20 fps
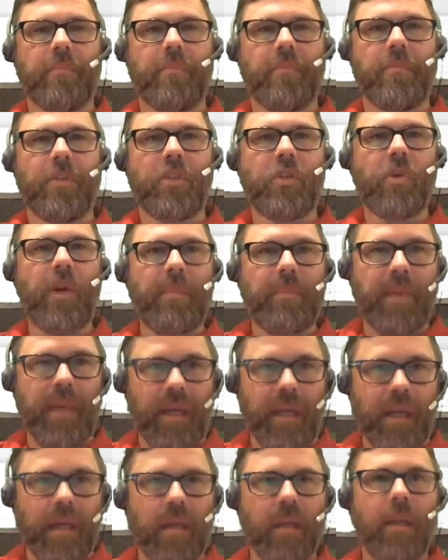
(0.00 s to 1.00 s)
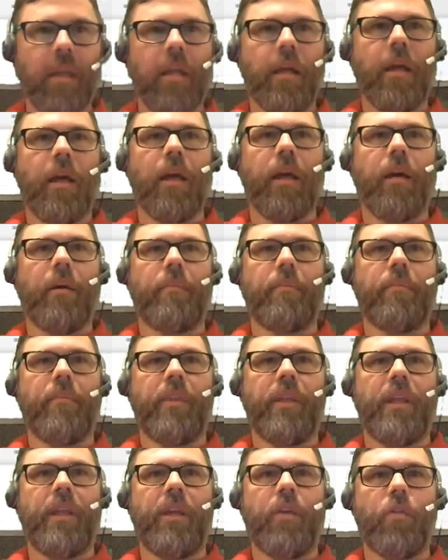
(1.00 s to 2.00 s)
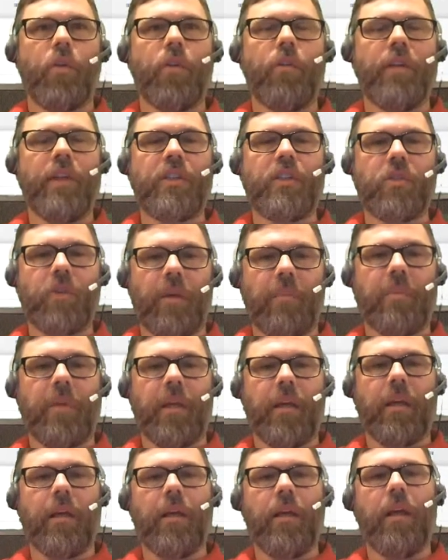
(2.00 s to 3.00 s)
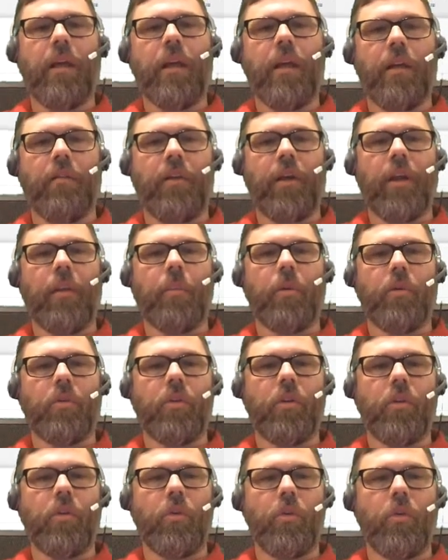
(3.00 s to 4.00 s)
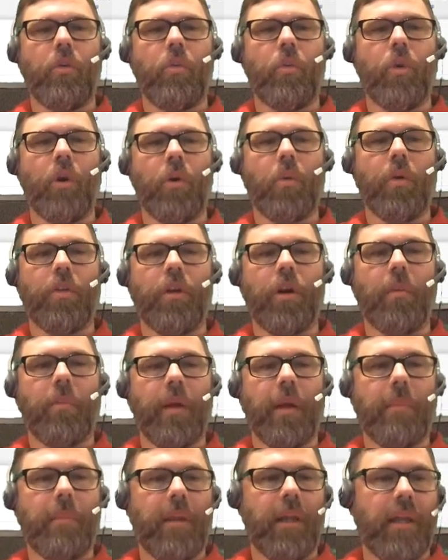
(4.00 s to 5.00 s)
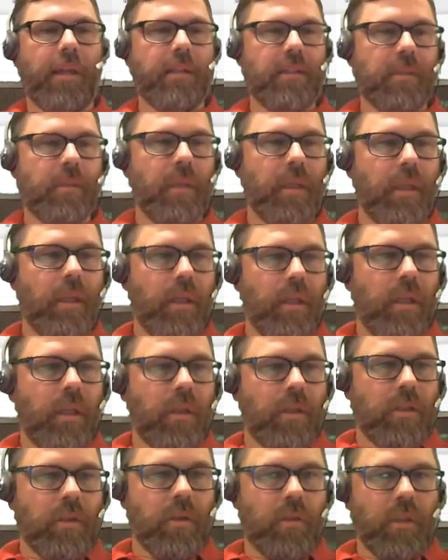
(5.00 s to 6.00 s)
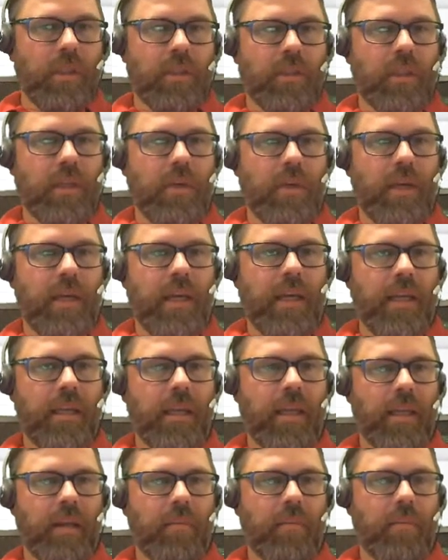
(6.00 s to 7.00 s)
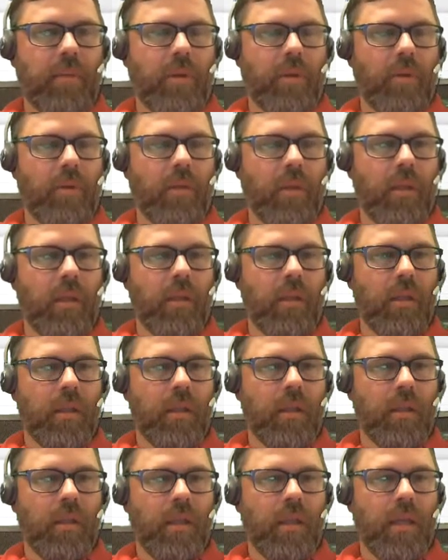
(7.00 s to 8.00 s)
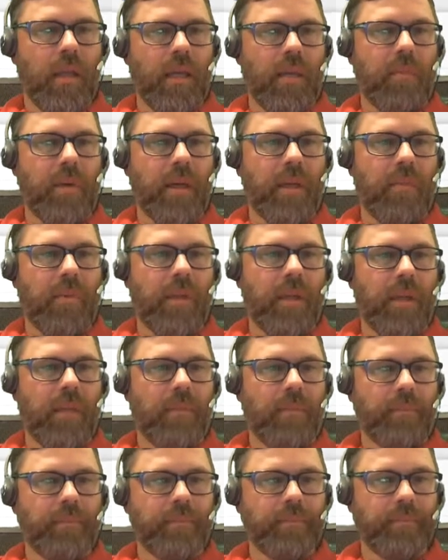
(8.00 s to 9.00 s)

scripting, the Groovy scripting available to work with our pipelines. So let's go ahead and build a pipeline.